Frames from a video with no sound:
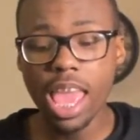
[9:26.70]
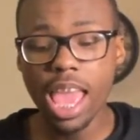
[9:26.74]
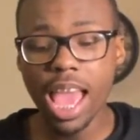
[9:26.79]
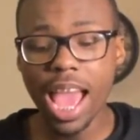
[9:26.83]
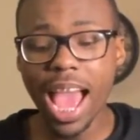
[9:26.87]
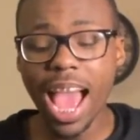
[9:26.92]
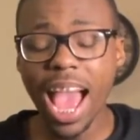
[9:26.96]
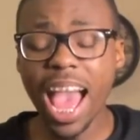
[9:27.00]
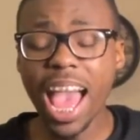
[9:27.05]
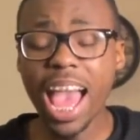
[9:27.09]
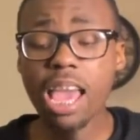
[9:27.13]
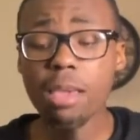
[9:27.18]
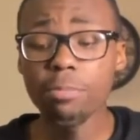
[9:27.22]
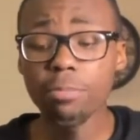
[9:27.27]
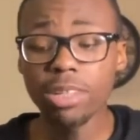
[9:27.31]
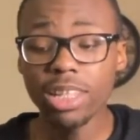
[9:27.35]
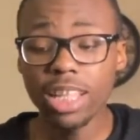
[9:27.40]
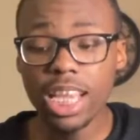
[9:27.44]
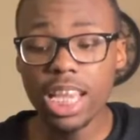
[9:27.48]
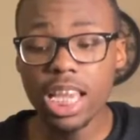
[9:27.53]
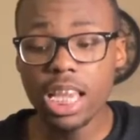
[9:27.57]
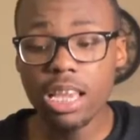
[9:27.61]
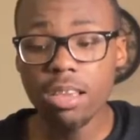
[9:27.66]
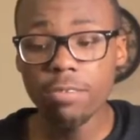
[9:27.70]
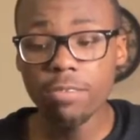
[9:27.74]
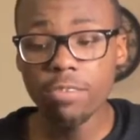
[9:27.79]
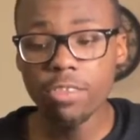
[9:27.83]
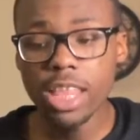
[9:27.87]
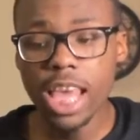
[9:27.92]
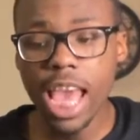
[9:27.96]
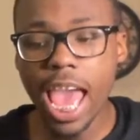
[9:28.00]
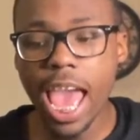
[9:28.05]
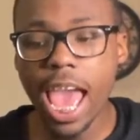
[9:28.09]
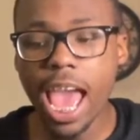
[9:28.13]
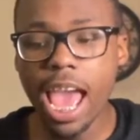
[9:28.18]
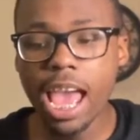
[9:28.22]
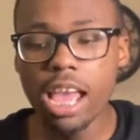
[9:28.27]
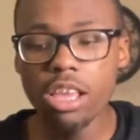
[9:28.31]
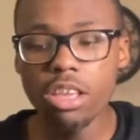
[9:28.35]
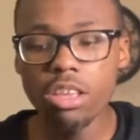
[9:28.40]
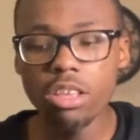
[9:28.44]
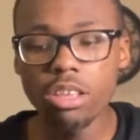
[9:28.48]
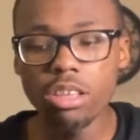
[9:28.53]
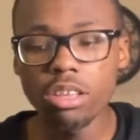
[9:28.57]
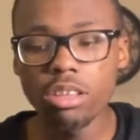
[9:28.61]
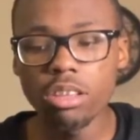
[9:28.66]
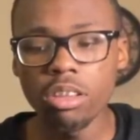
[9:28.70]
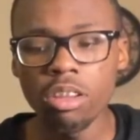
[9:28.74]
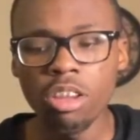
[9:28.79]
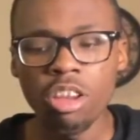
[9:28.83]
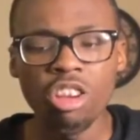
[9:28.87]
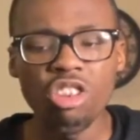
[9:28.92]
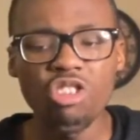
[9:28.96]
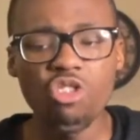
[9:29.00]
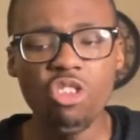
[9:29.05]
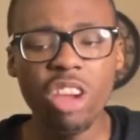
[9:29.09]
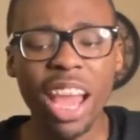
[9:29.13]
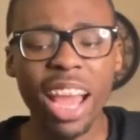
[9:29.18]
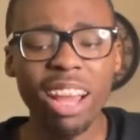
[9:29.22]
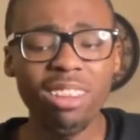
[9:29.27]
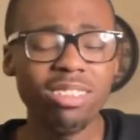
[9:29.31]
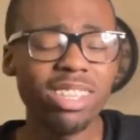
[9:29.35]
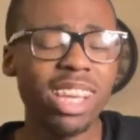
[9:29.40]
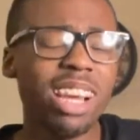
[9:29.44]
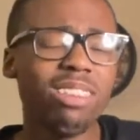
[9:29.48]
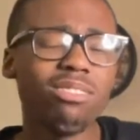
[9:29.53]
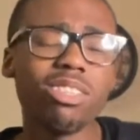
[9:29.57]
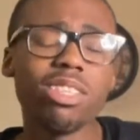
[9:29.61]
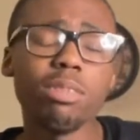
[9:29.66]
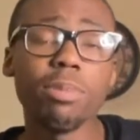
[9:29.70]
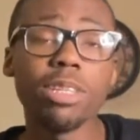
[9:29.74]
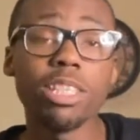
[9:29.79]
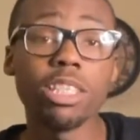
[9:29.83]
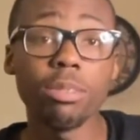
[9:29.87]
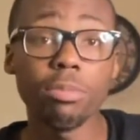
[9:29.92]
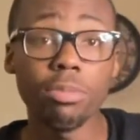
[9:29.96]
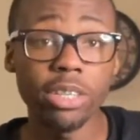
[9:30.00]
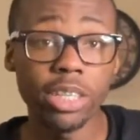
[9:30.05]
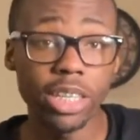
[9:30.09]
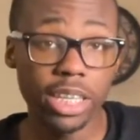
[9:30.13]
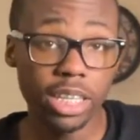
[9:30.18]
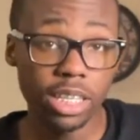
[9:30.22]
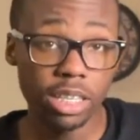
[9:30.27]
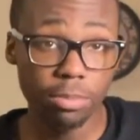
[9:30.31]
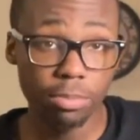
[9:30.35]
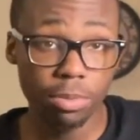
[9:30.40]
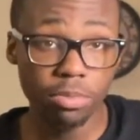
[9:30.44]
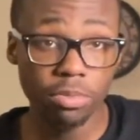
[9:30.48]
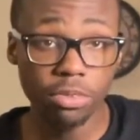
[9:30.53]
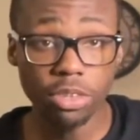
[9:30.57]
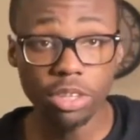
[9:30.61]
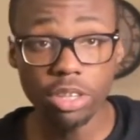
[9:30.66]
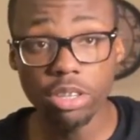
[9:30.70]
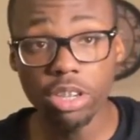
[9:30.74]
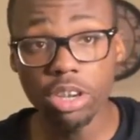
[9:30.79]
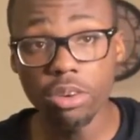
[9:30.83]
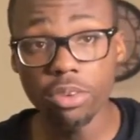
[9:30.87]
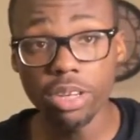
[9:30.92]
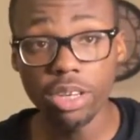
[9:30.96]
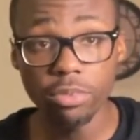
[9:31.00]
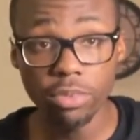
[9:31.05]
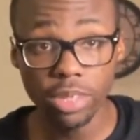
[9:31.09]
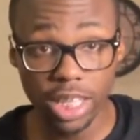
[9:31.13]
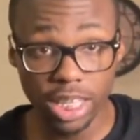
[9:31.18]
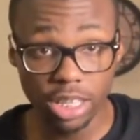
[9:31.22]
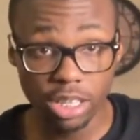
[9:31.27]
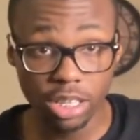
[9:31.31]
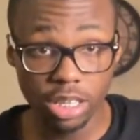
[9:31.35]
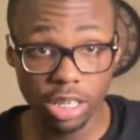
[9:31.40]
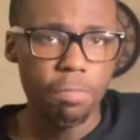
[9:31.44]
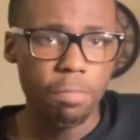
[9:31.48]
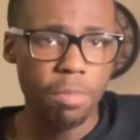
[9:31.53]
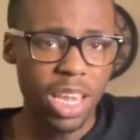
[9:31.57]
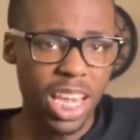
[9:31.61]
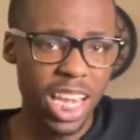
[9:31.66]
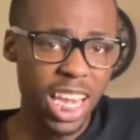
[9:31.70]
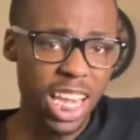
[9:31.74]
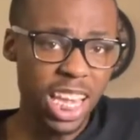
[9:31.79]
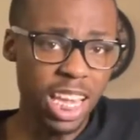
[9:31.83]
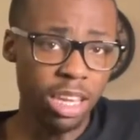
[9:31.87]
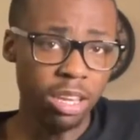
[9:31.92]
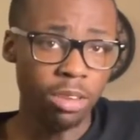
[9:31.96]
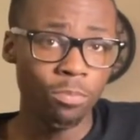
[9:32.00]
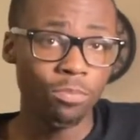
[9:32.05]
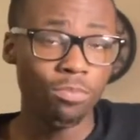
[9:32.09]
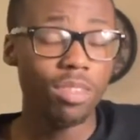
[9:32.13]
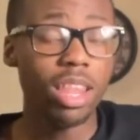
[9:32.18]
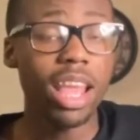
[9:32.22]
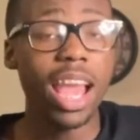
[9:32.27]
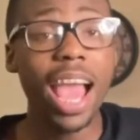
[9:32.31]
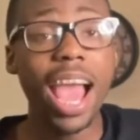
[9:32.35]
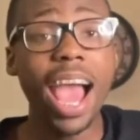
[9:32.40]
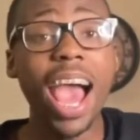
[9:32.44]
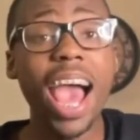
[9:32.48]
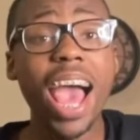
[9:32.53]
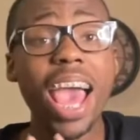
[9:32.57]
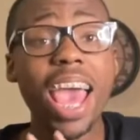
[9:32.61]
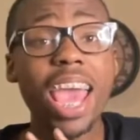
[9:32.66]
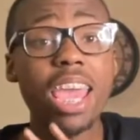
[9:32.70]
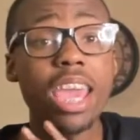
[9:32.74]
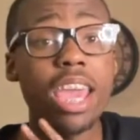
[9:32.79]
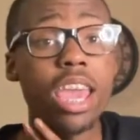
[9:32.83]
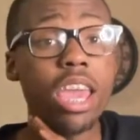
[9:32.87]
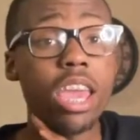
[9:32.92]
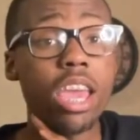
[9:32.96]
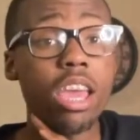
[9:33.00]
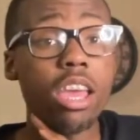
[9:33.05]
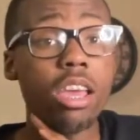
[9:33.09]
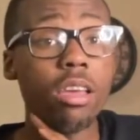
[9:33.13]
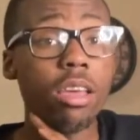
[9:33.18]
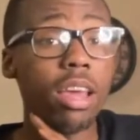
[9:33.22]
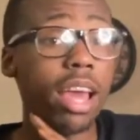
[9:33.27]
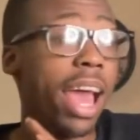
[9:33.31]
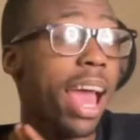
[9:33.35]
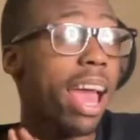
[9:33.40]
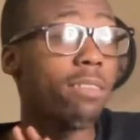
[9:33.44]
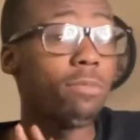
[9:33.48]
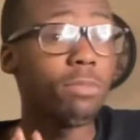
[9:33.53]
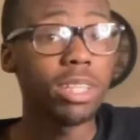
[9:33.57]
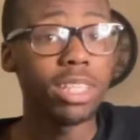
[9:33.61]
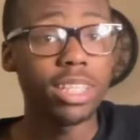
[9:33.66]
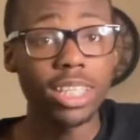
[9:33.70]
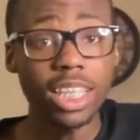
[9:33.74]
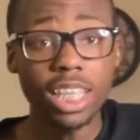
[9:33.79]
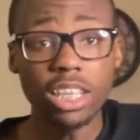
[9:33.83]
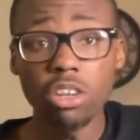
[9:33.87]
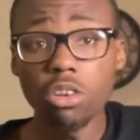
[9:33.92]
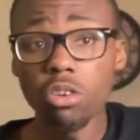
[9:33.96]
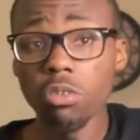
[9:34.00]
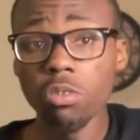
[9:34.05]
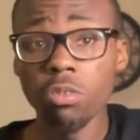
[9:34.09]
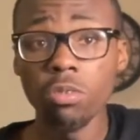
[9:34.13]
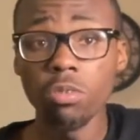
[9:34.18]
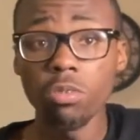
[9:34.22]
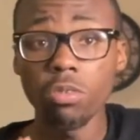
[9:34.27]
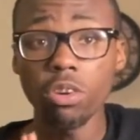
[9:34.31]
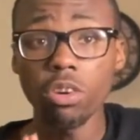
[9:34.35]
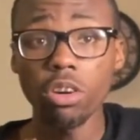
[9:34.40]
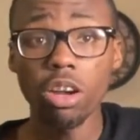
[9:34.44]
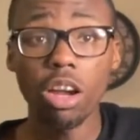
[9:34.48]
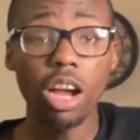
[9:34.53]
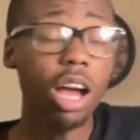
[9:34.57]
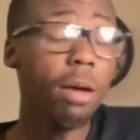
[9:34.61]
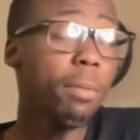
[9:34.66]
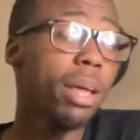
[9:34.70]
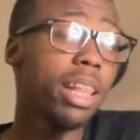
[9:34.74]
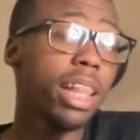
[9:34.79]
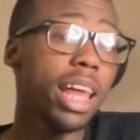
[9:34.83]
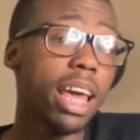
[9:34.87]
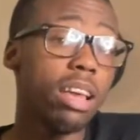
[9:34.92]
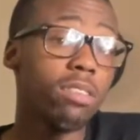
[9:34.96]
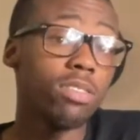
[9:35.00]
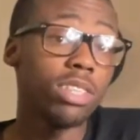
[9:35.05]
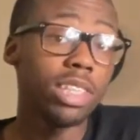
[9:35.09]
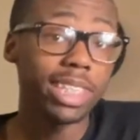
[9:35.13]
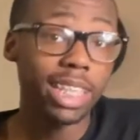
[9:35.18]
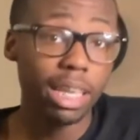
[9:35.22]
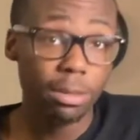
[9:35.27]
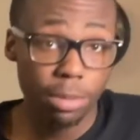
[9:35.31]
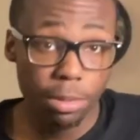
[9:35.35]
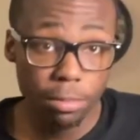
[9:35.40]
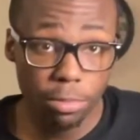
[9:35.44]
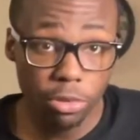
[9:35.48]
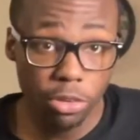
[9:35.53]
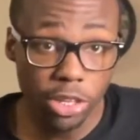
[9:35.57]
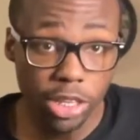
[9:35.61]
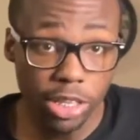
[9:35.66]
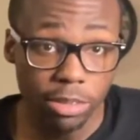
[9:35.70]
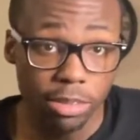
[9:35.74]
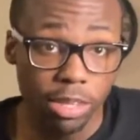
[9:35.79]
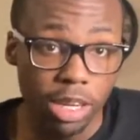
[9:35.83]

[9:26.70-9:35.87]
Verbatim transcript: I believe that you have to have some experience before you go into a relationship. Me, I am, have been single for all my life since I've been born.